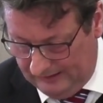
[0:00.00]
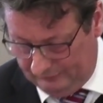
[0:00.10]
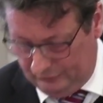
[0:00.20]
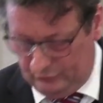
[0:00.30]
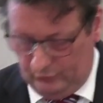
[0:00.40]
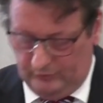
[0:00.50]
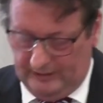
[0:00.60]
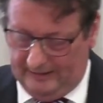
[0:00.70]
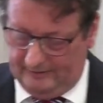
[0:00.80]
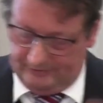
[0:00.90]
and
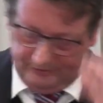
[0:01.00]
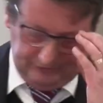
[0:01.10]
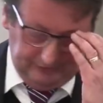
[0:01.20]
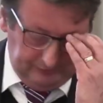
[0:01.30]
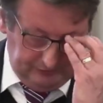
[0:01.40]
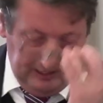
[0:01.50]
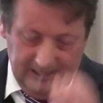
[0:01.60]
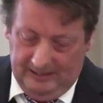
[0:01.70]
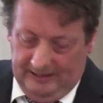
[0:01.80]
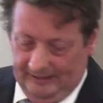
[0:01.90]
stood at a distance.
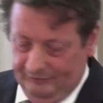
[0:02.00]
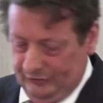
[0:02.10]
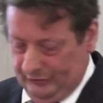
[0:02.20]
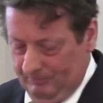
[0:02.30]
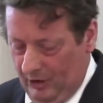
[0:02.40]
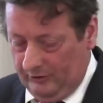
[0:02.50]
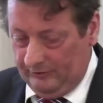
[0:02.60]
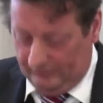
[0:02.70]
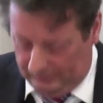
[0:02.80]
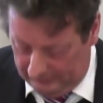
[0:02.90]
And the smoke
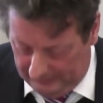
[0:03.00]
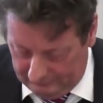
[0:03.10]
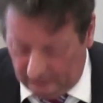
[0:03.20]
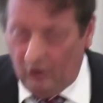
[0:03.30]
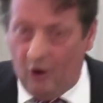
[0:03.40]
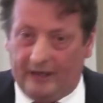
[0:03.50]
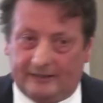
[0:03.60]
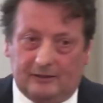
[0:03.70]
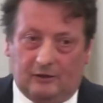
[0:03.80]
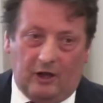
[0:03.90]
and the
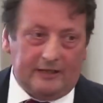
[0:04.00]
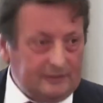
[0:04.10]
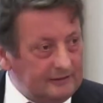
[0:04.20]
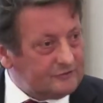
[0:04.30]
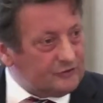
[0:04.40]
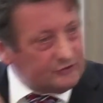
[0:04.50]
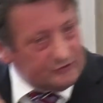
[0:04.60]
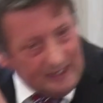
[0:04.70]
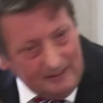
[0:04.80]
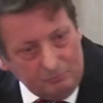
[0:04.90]
lighting is the
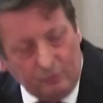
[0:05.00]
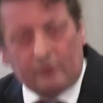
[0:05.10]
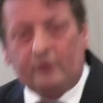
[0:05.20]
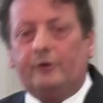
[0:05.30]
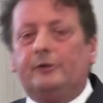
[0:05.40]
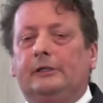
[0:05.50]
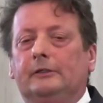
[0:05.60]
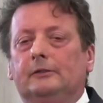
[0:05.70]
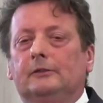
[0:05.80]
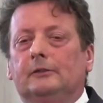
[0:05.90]
same word
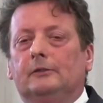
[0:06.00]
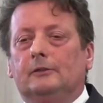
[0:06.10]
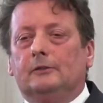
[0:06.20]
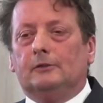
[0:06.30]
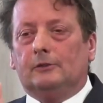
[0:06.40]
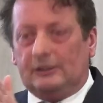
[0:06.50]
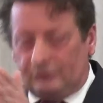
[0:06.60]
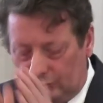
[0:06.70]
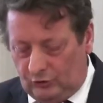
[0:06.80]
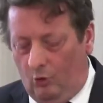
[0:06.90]
as
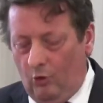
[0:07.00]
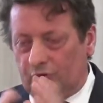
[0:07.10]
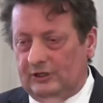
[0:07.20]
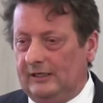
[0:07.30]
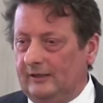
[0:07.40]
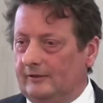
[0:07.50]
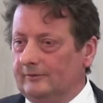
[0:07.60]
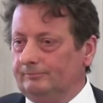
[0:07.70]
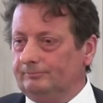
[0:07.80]
a torch here.